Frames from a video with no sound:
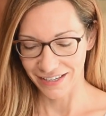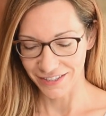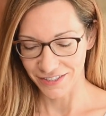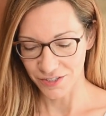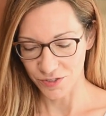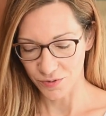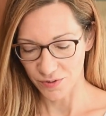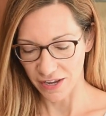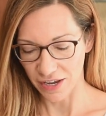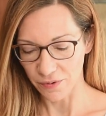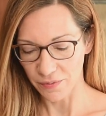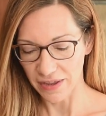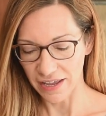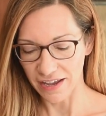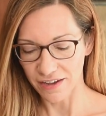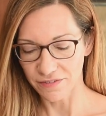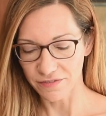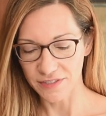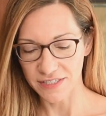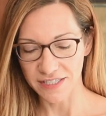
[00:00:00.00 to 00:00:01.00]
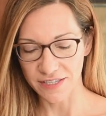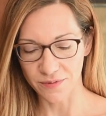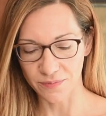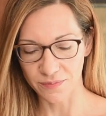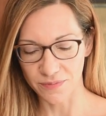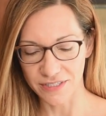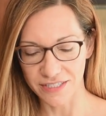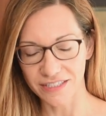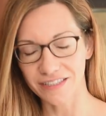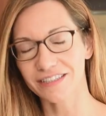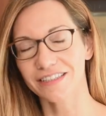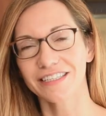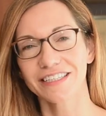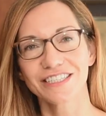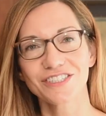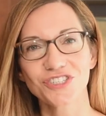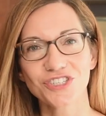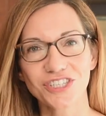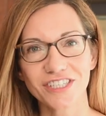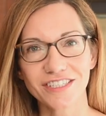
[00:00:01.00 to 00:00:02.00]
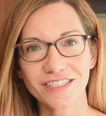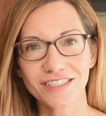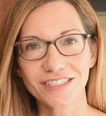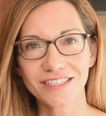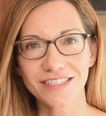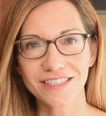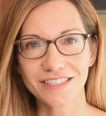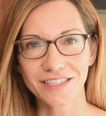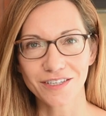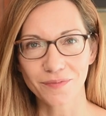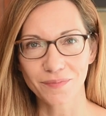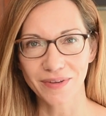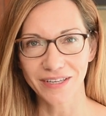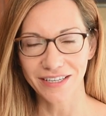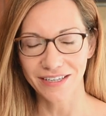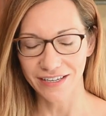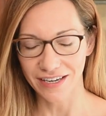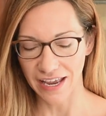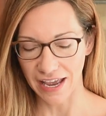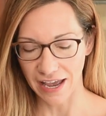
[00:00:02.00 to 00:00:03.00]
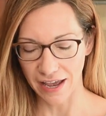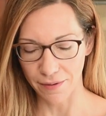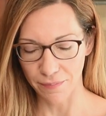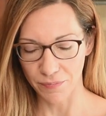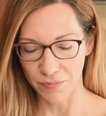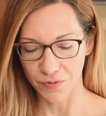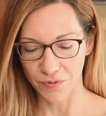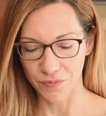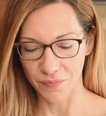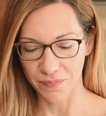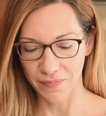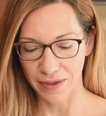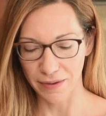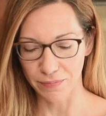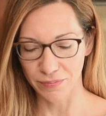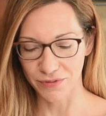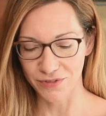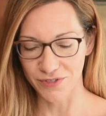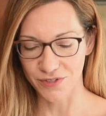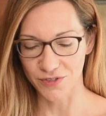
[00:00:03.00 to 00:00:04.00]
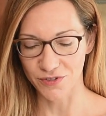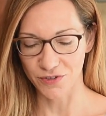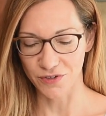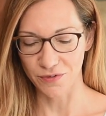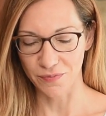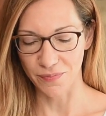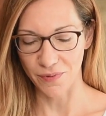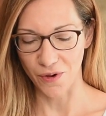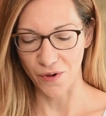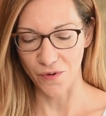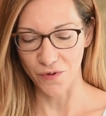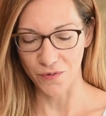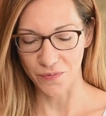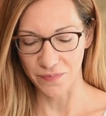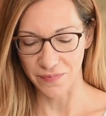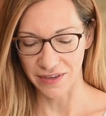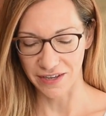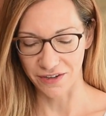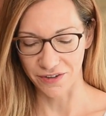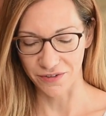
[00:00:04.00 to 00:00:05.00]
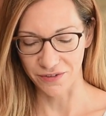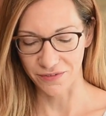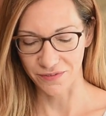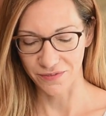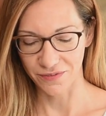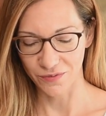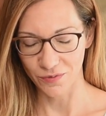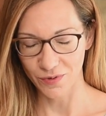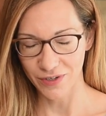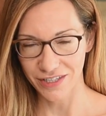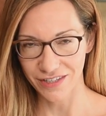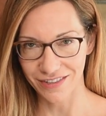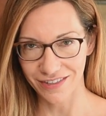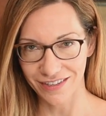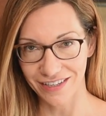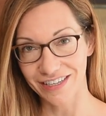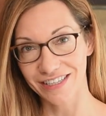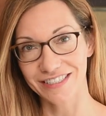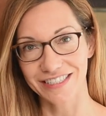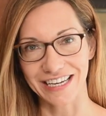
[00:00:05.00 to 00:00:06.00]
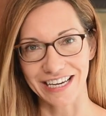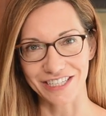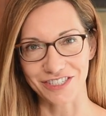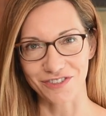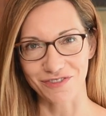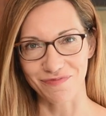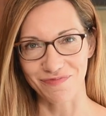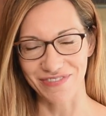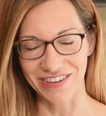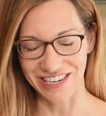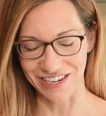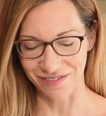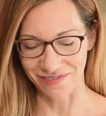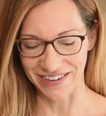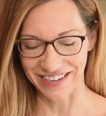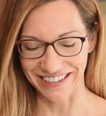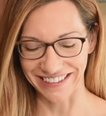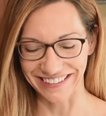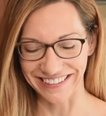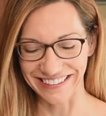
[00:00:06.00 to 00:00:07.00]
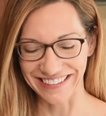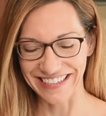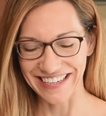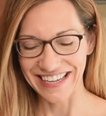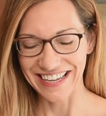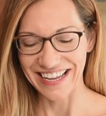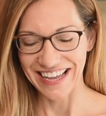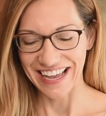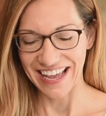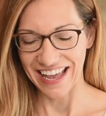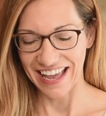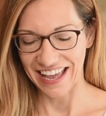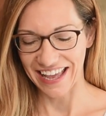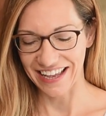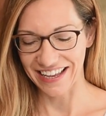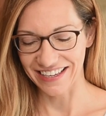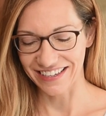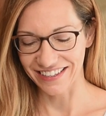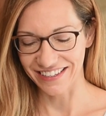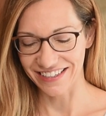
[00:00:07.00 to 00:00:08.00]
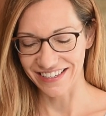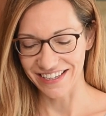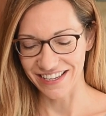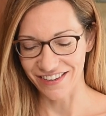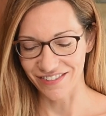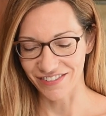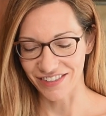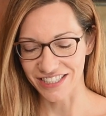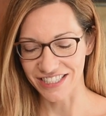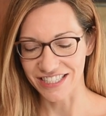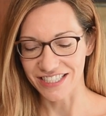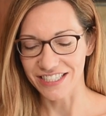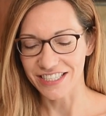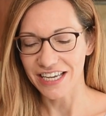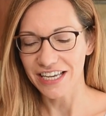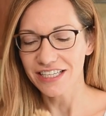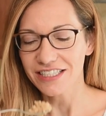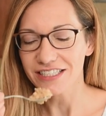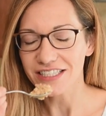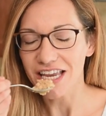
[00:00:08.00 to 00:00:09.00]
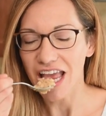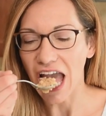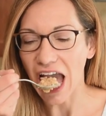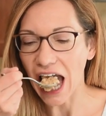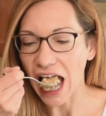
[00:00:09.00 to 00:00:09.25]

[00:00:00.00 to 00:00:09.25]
So now we have some delicious cinnamon apple maple syrup oatmeal with a dash of peanut butter. And I'm gonna give this a taste.